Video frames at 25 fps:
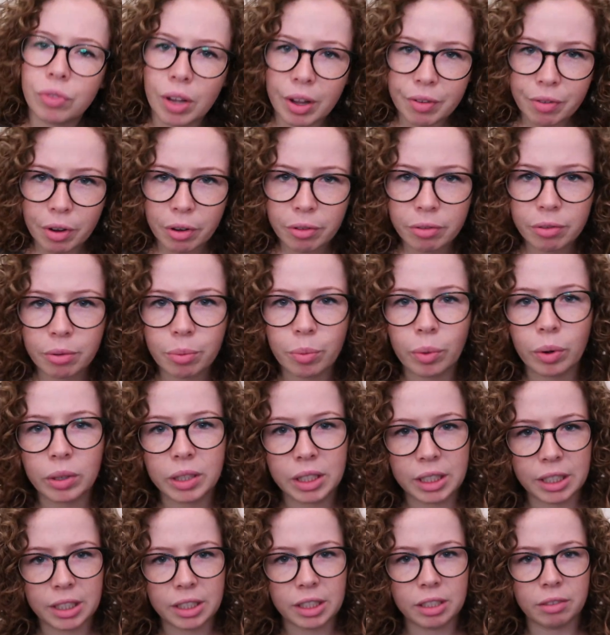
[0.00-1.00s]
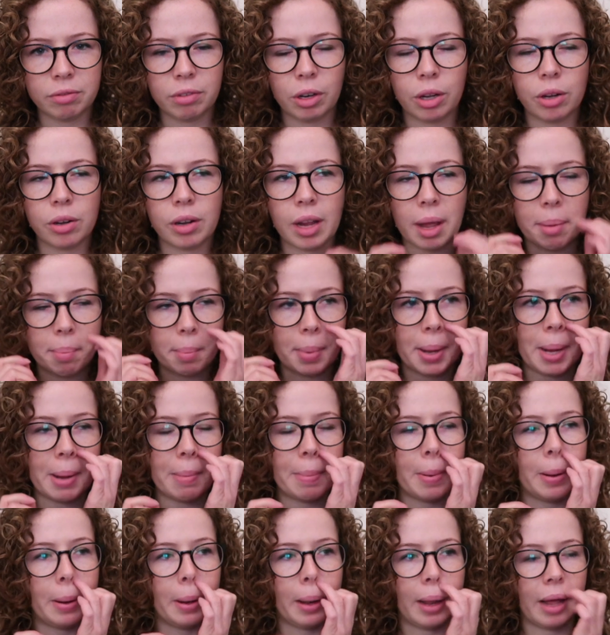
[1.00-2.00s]
I've often wanted to vlog, and
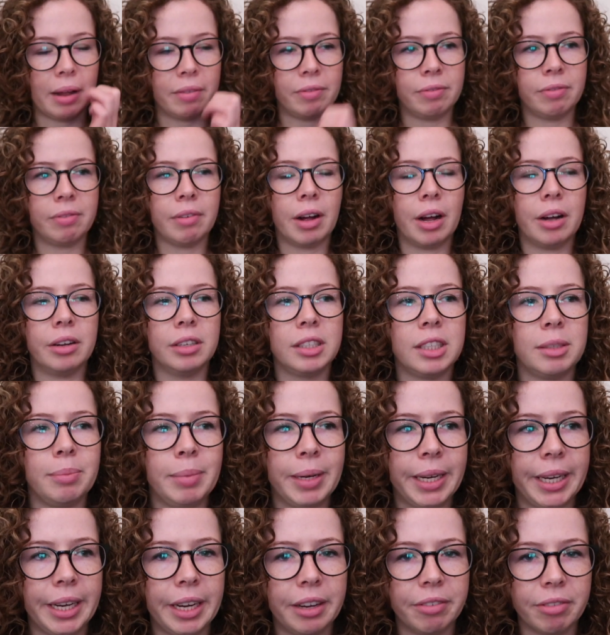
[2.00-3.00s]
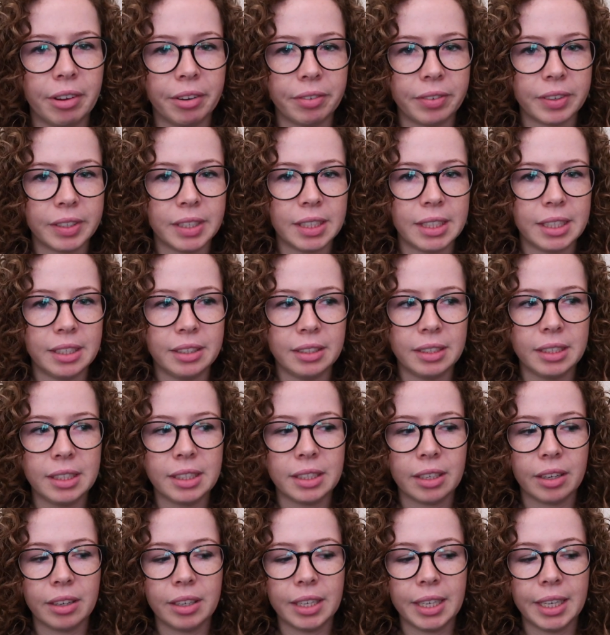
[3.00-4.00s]
people have asked me if I've considered
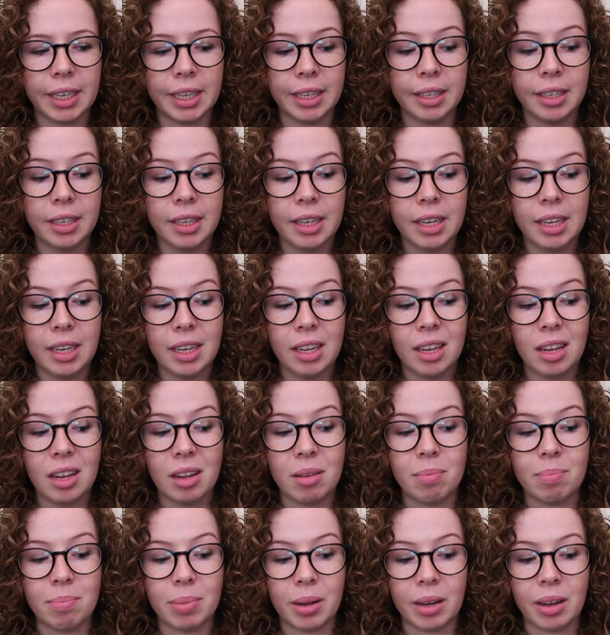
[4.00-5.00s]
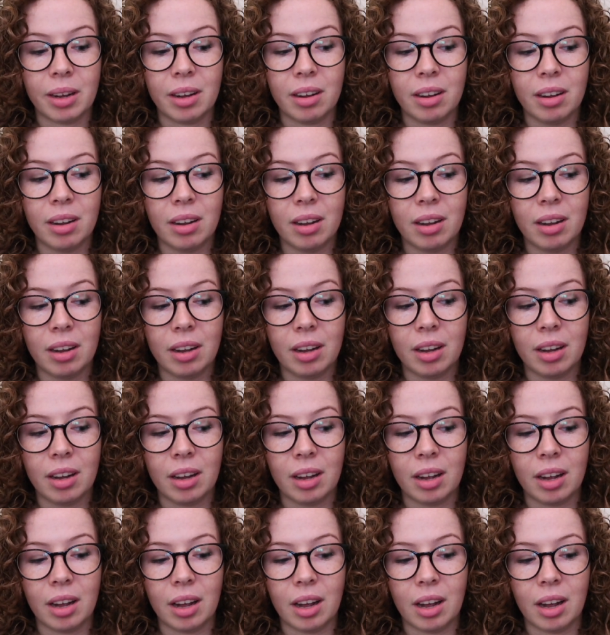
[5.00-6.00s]
starting it, but
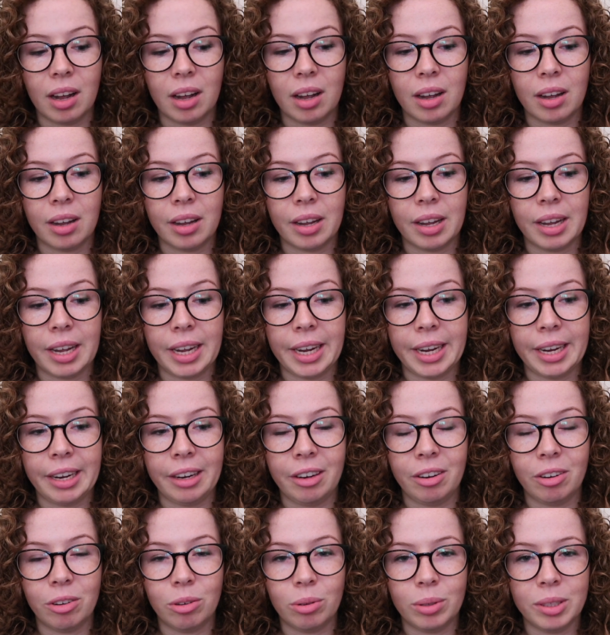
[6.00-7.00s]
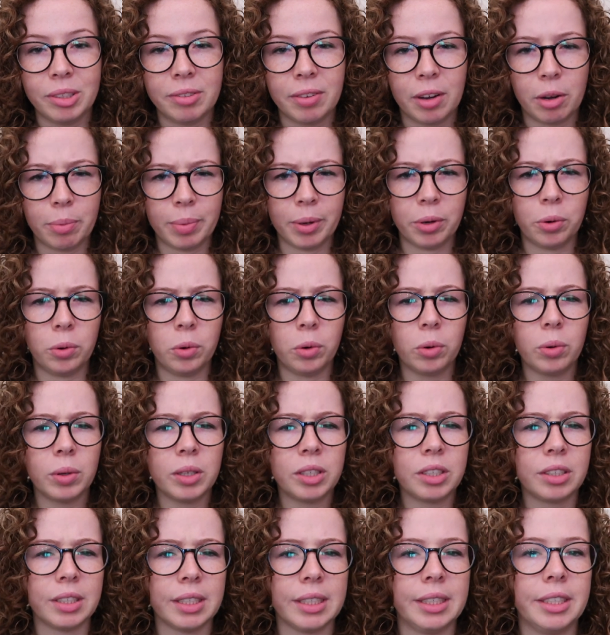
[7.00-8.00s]
I always felt a bit
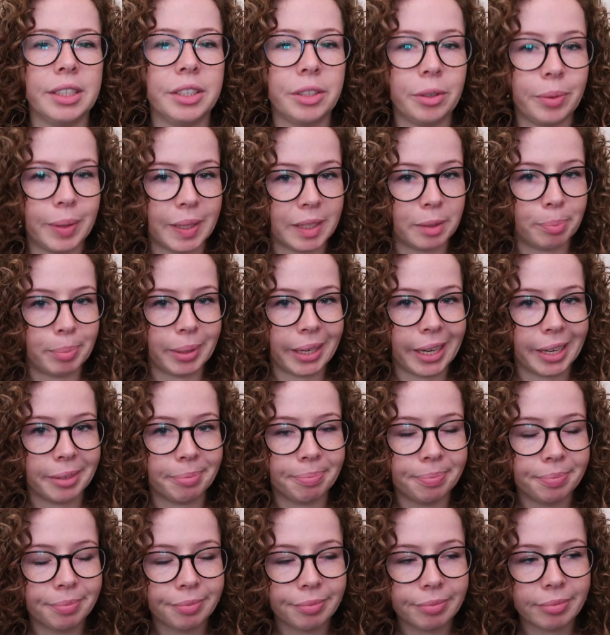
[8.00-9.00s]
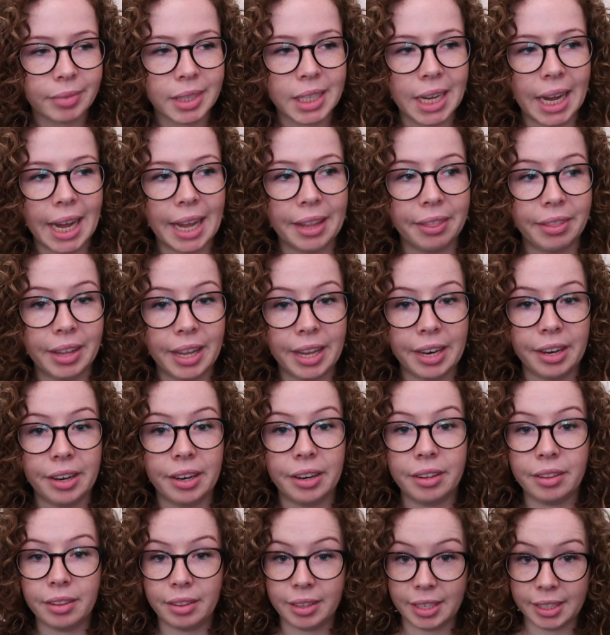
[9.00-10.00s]
awkward because I didn't know where to begin. And
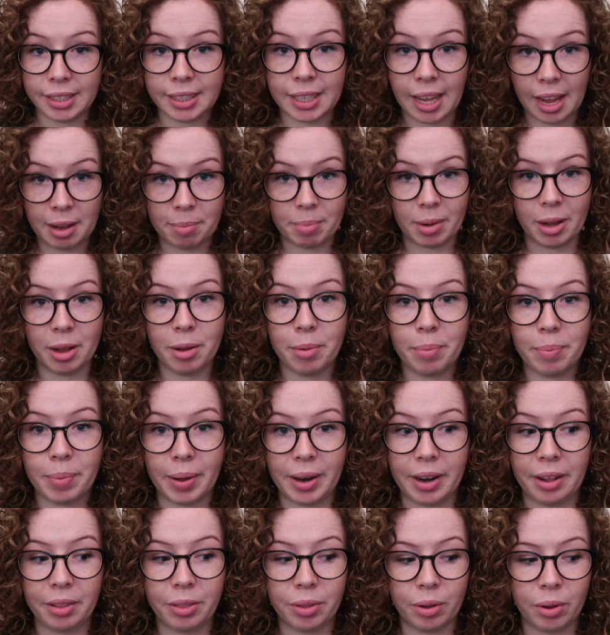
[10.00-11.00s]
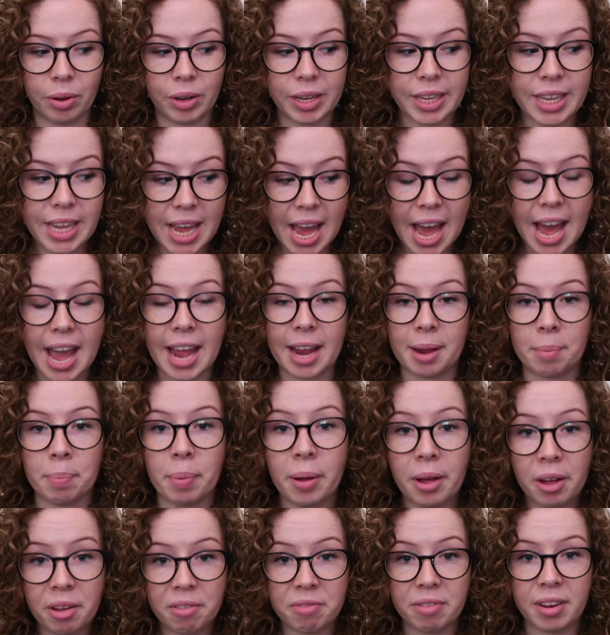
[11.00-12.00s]
then this came up and I thought, yay,
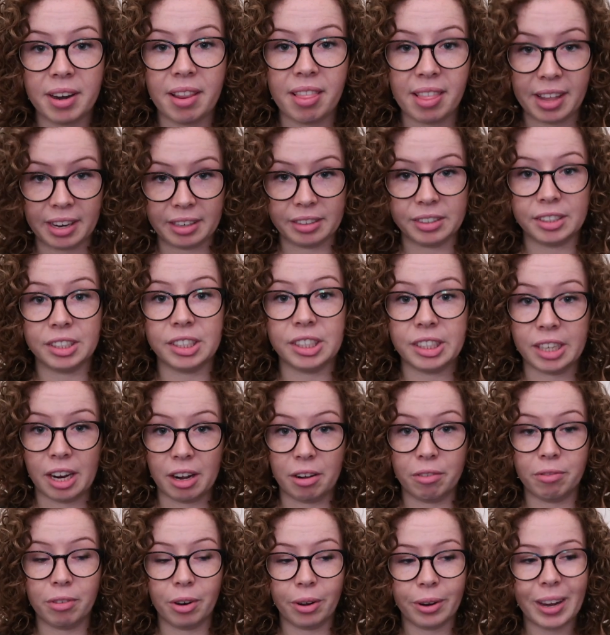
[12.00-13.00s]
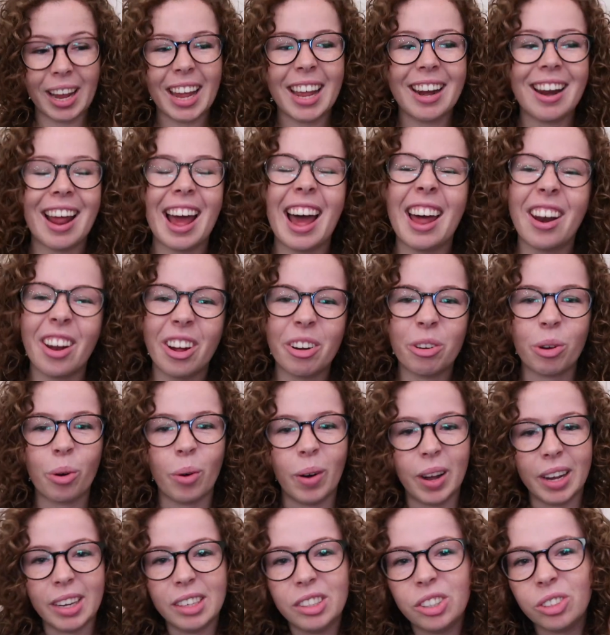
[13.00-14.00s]
perfect thing to start vlogging, and I'll
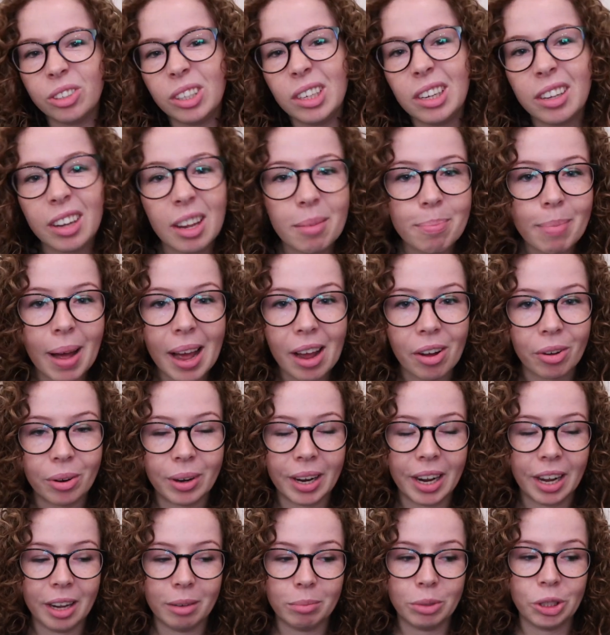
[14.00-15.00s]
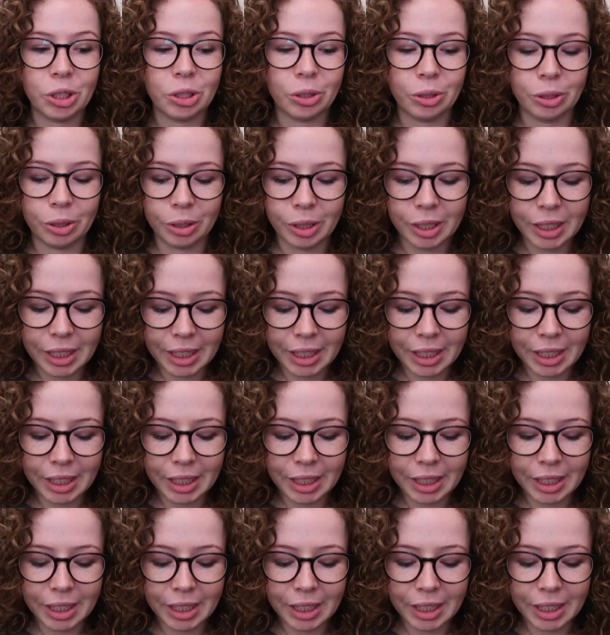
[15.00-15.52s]
quite enjoy looking back on it, I'm sure.